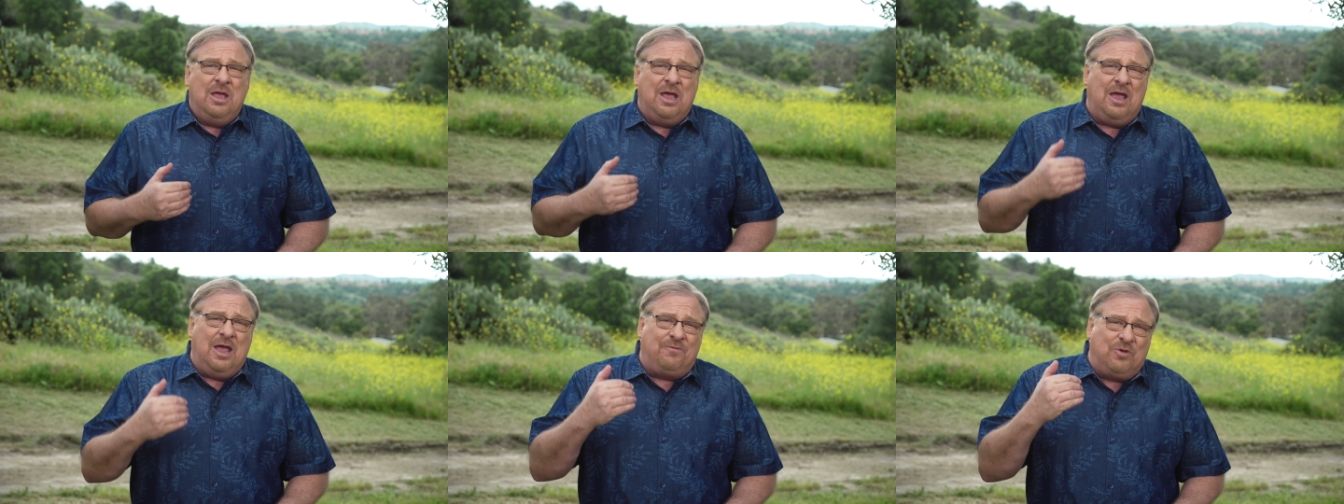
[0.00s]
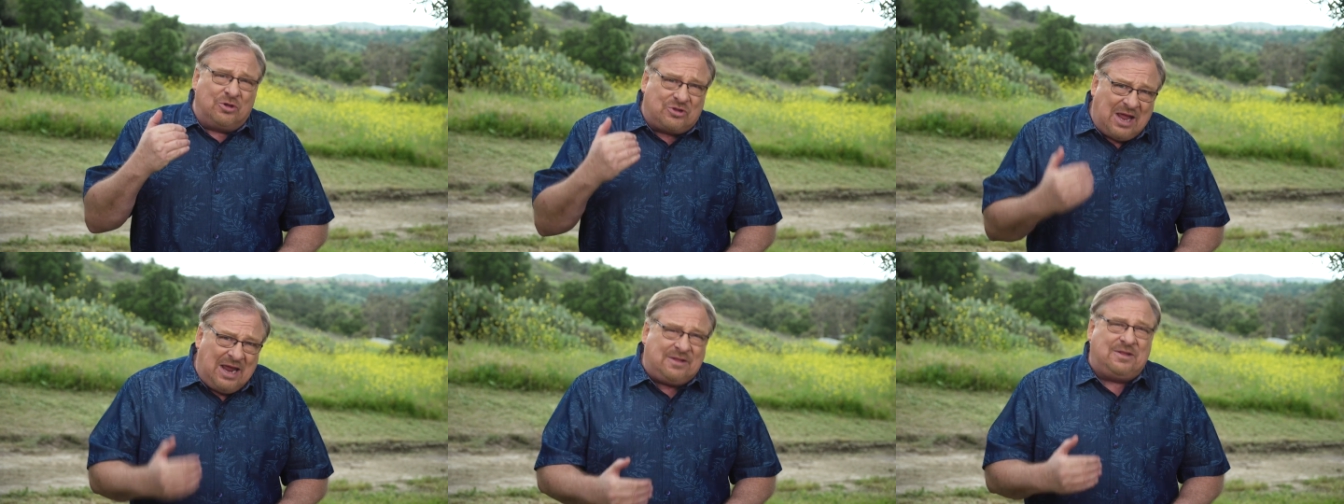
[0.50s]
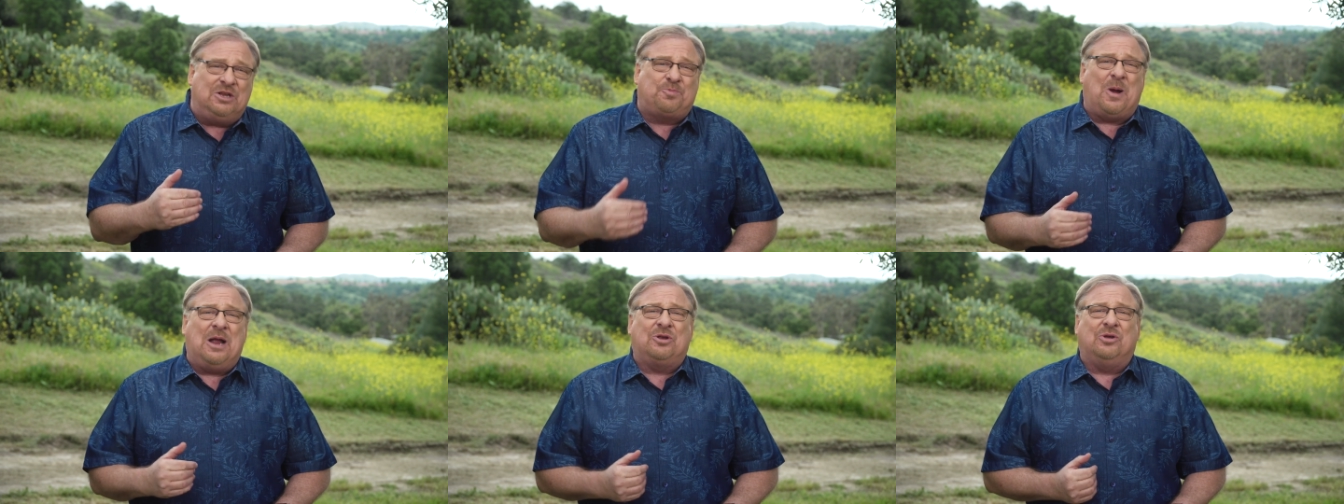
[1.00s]
If you'll take these
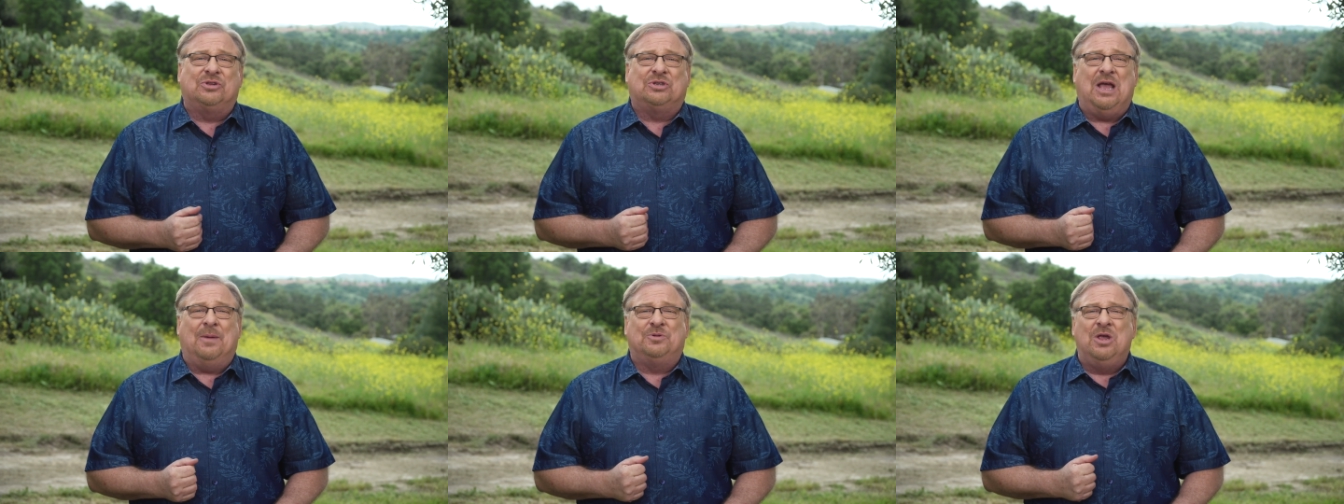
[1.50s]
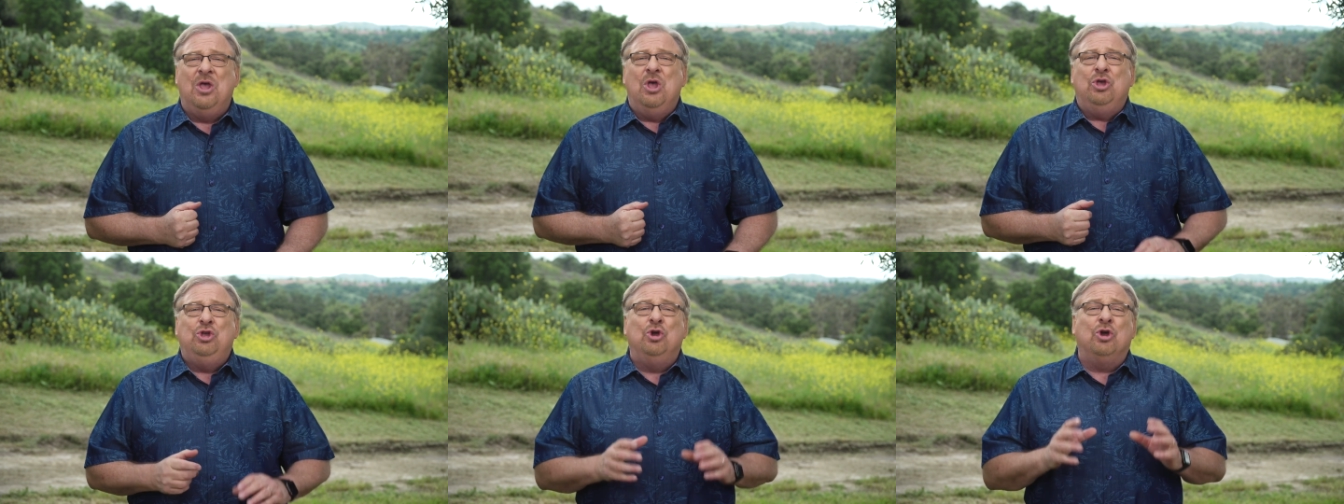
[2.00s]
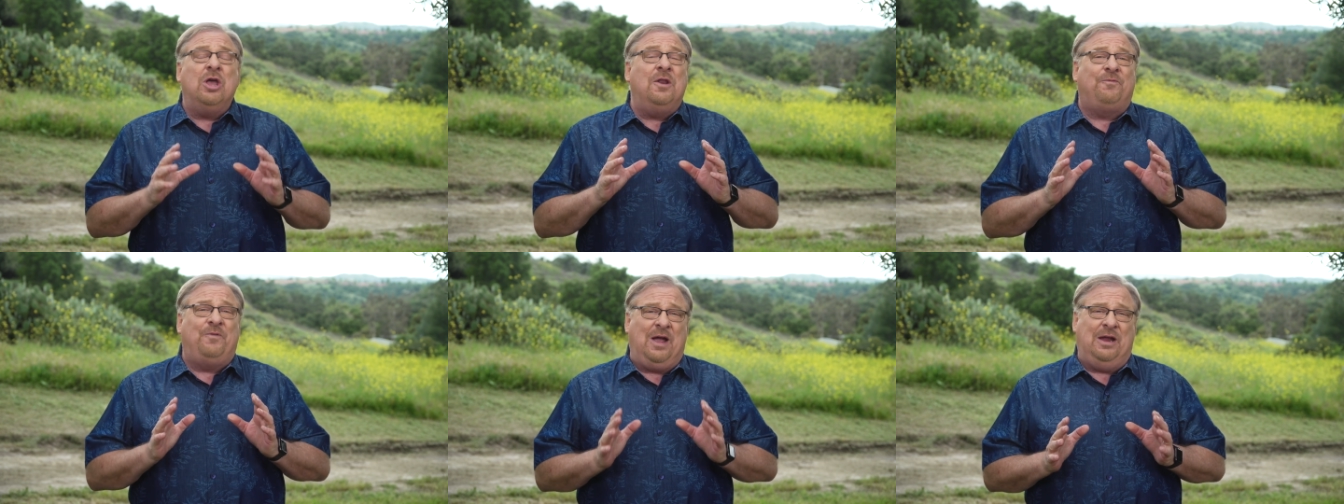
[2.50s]
practical steps, you're going
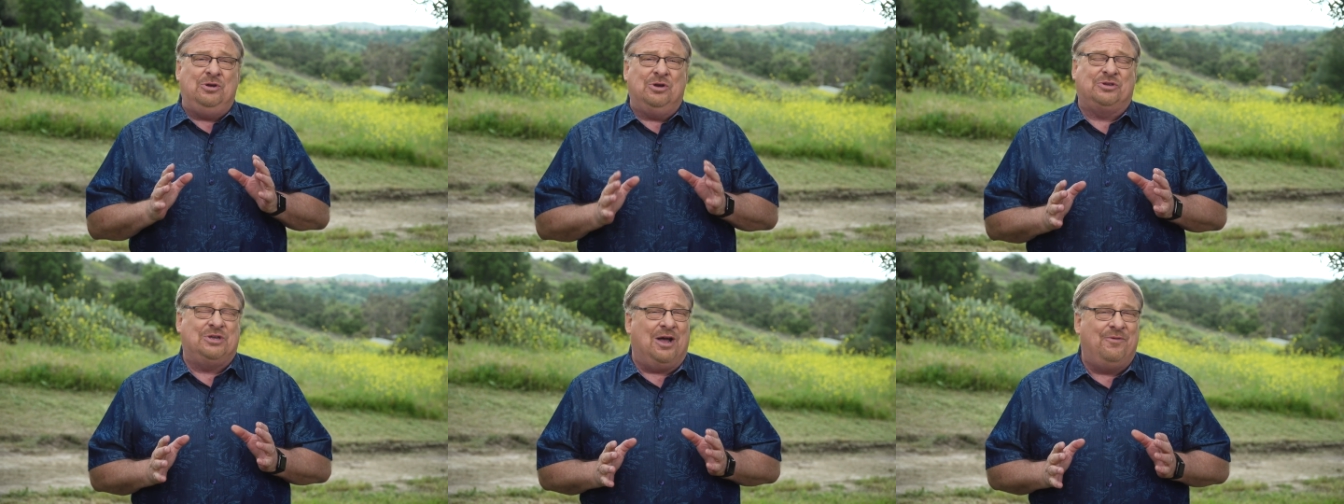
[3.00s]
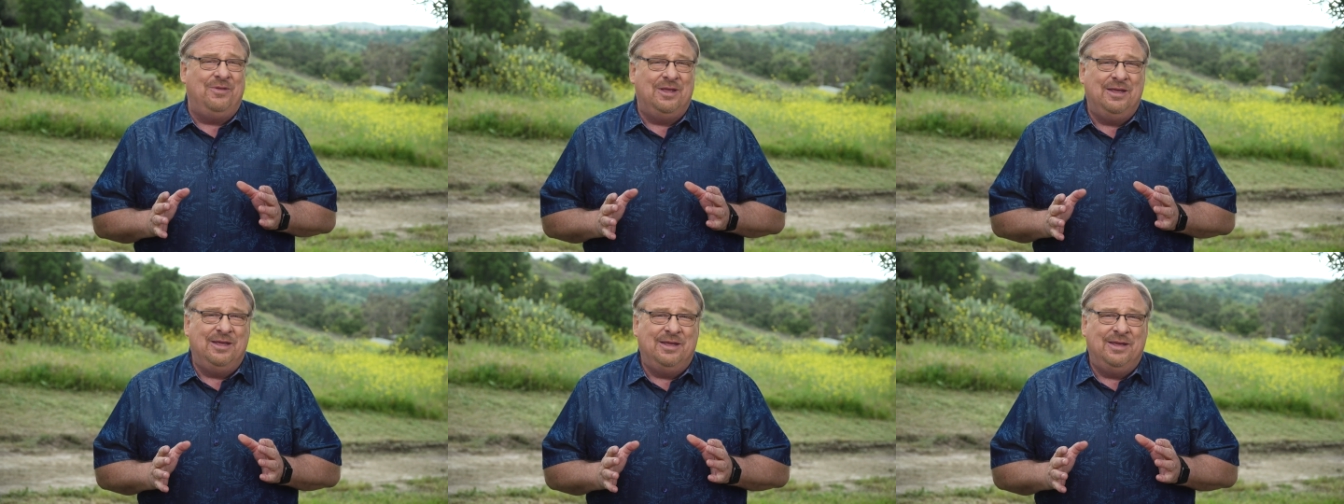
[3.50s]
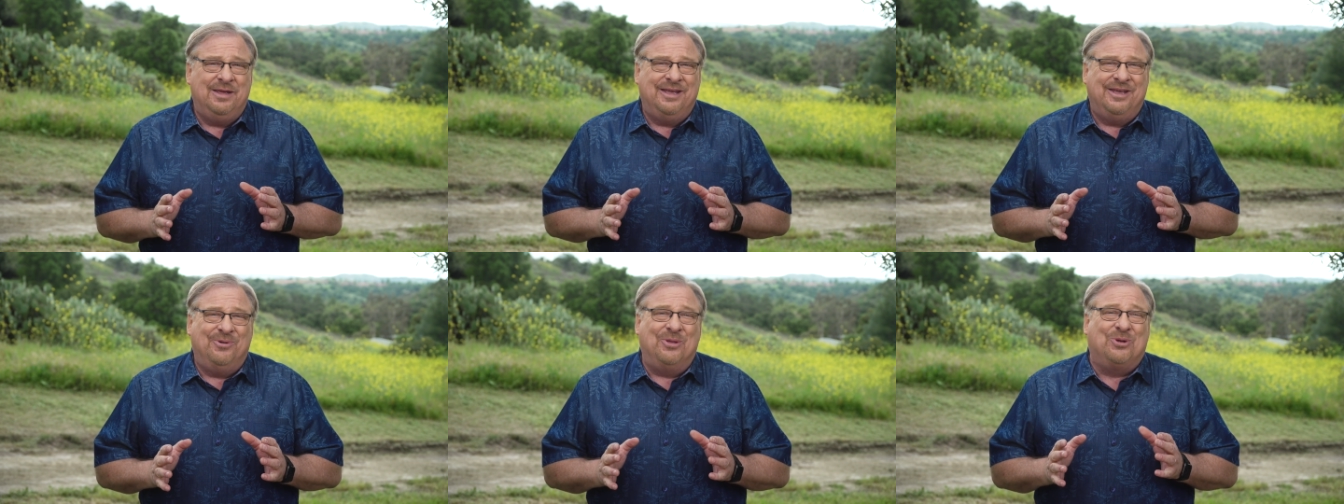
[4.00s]
to find yourself
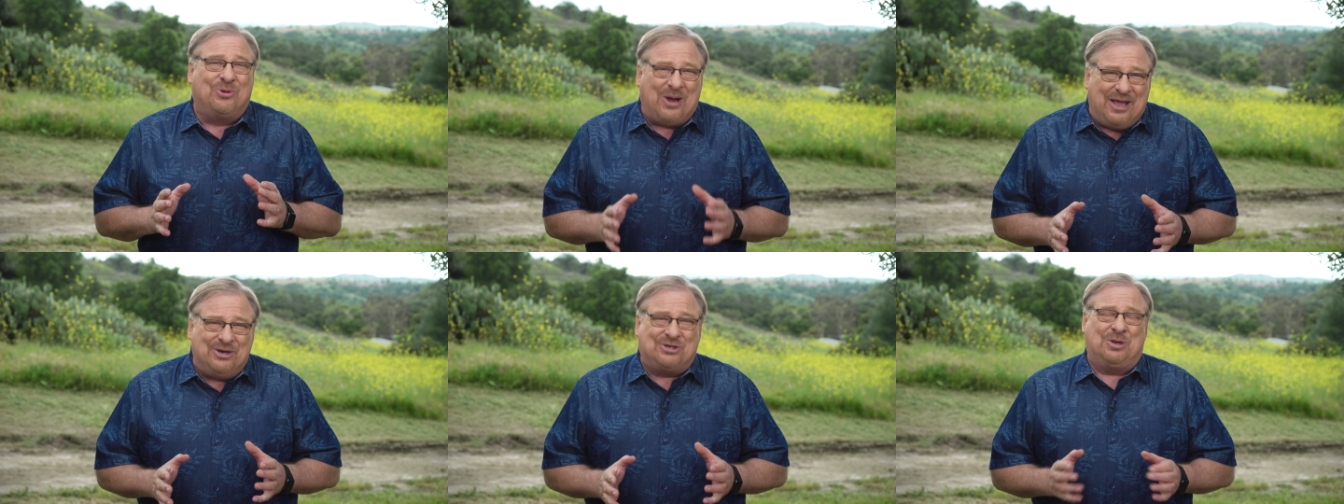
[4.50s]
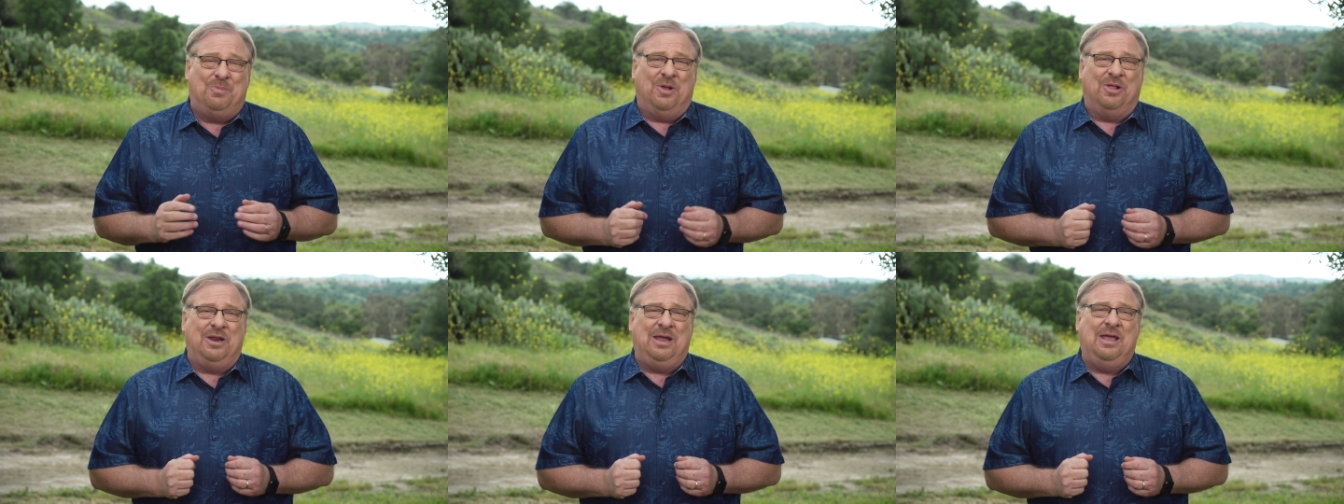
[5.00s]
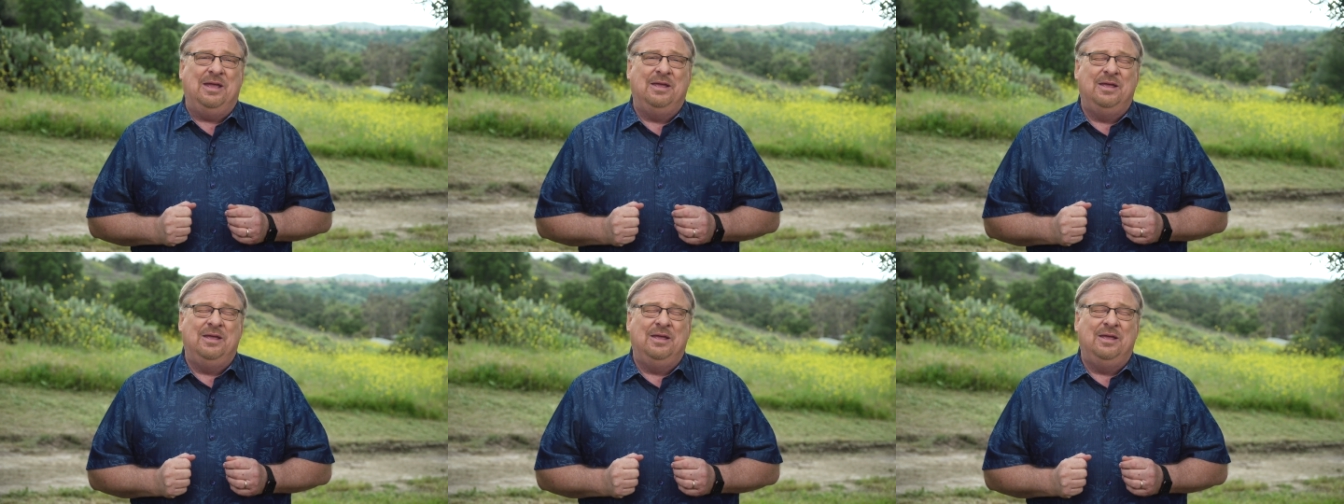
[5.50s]
with greater stability,